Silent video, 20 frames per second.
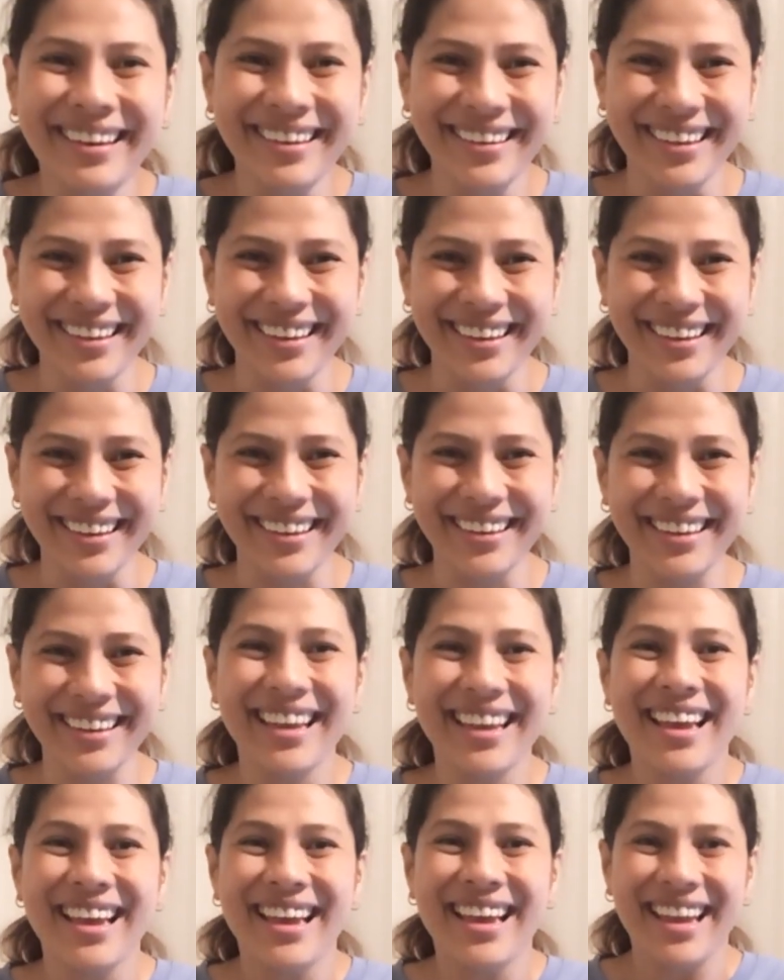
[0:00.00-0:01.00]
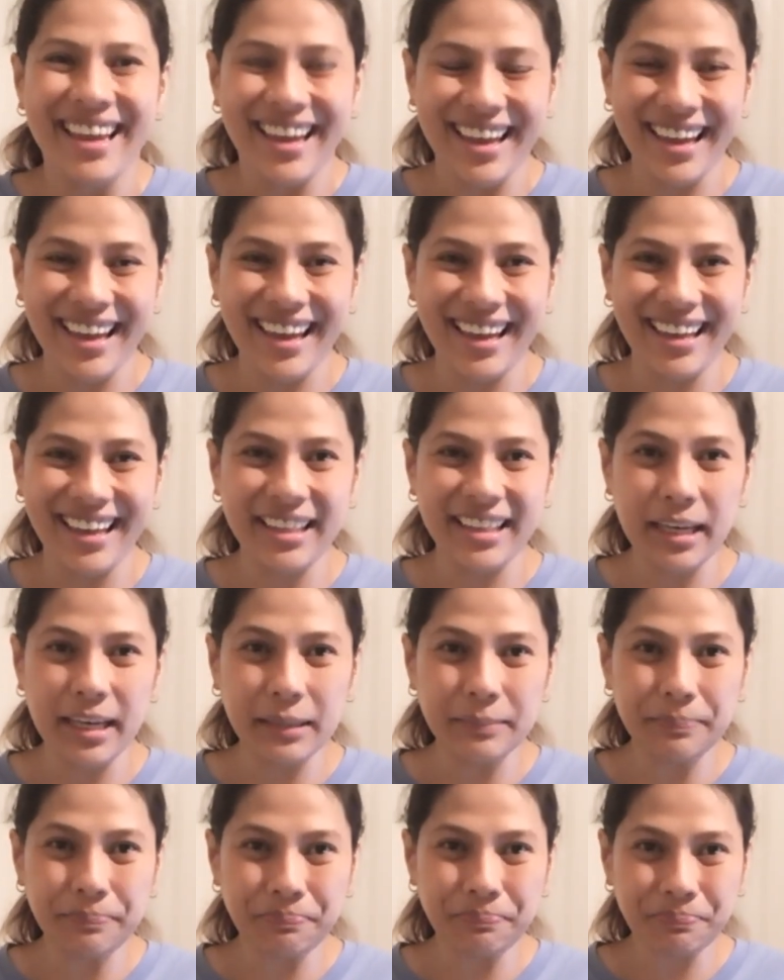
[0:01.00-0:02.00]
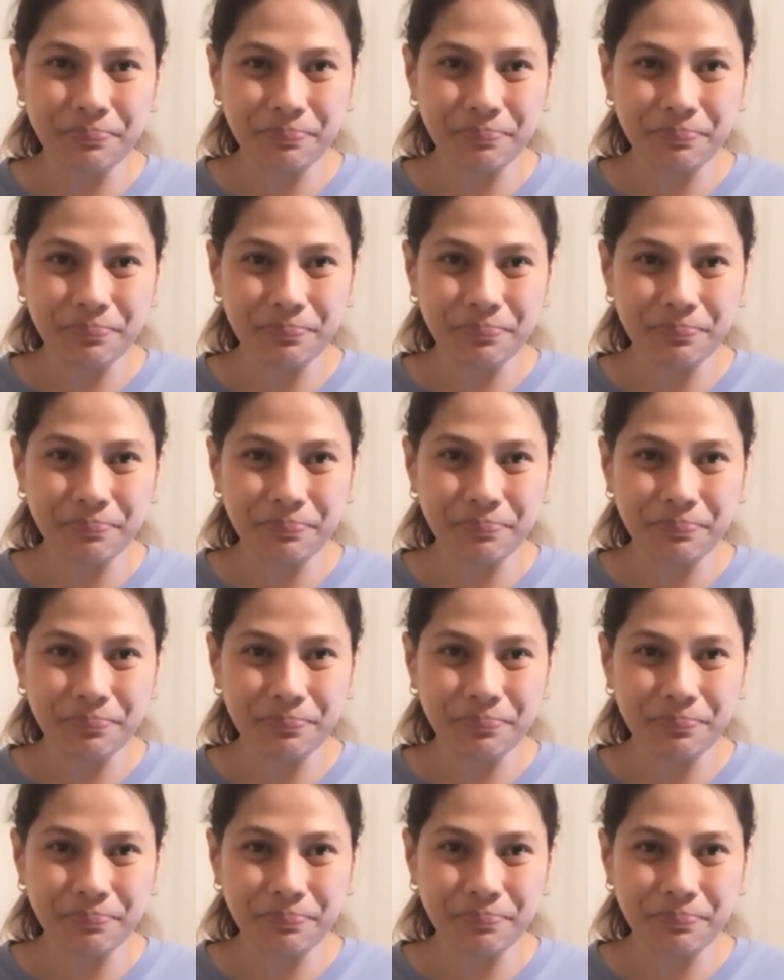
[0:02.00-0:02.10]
And